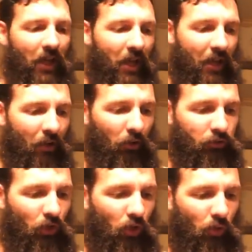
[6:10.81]
and
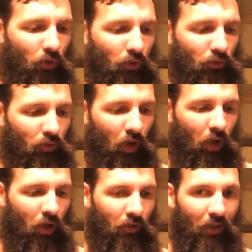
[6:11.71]
also
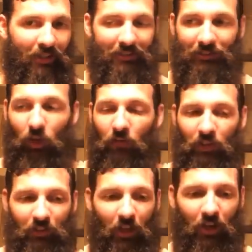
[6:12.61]
nice and soft to the
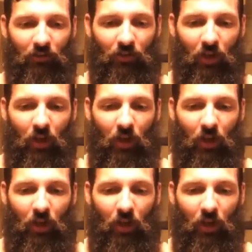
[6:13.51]
touch.